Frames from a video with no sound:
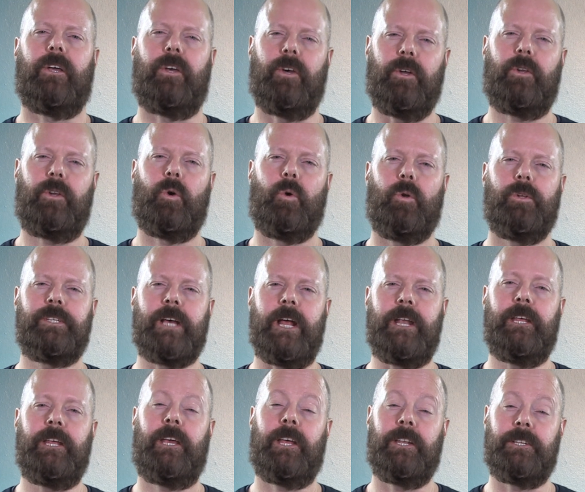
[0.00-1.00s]
Good
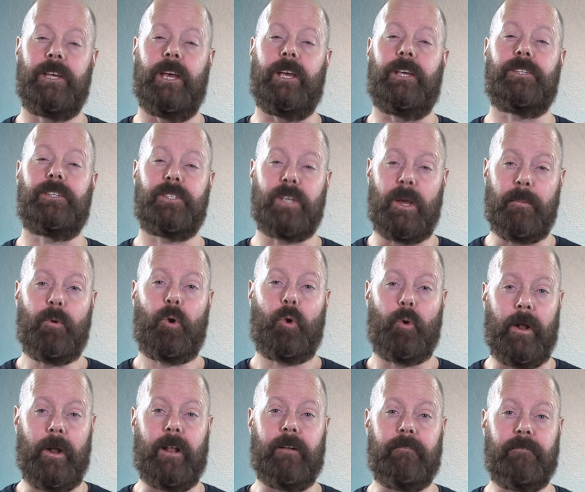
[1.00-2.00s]
goaltending can take some
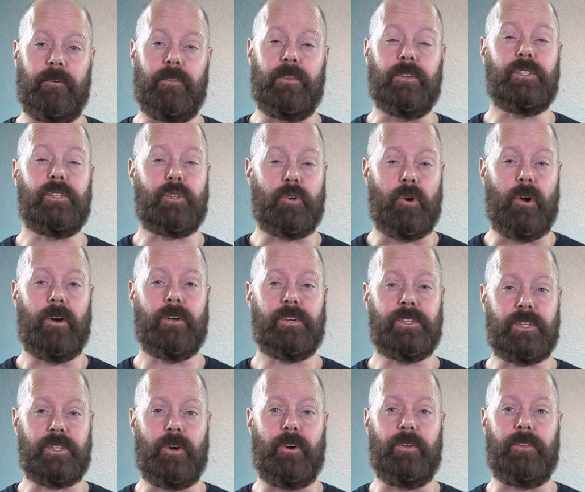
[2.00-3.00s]
credit for the strong
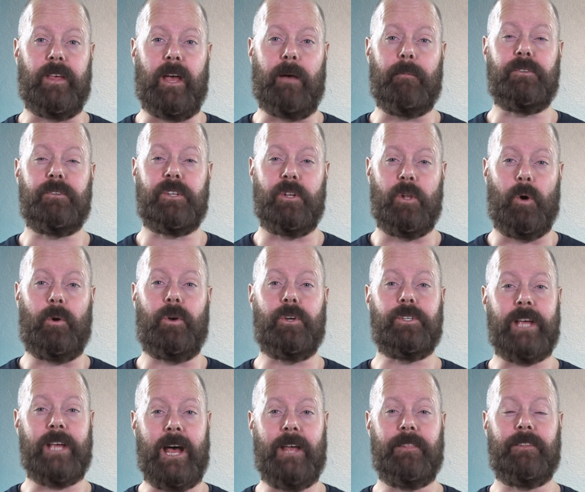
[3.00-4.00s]
start the Edmonton
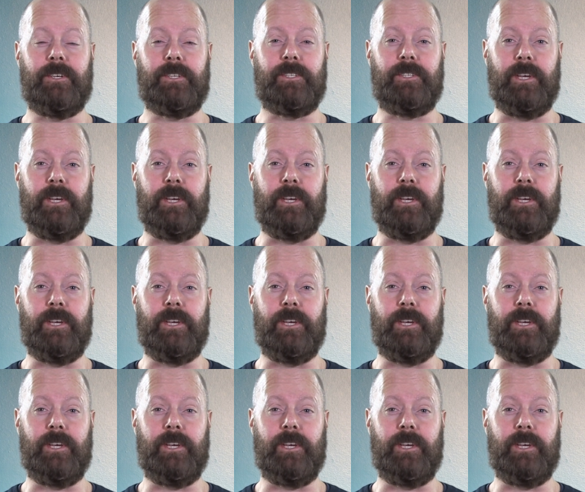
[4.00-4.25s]
Oilers had this